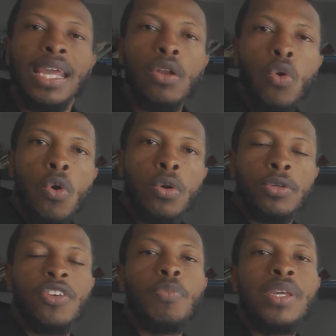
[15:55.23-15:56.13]
in
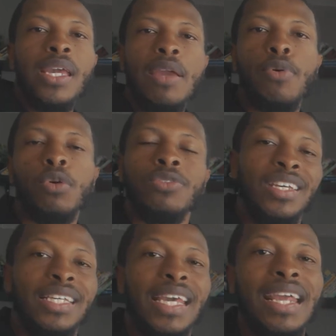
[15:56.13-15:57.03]
order to be able
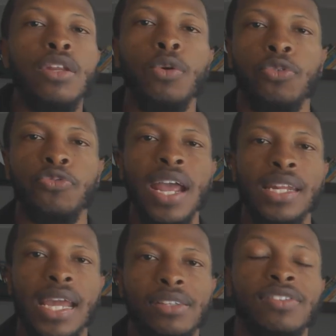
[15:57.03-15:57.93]
to gain those
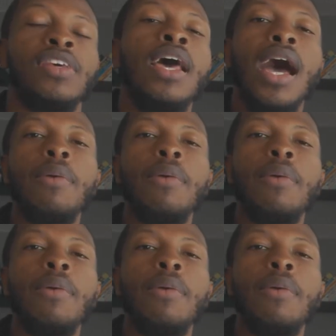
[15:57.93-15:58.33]
finances.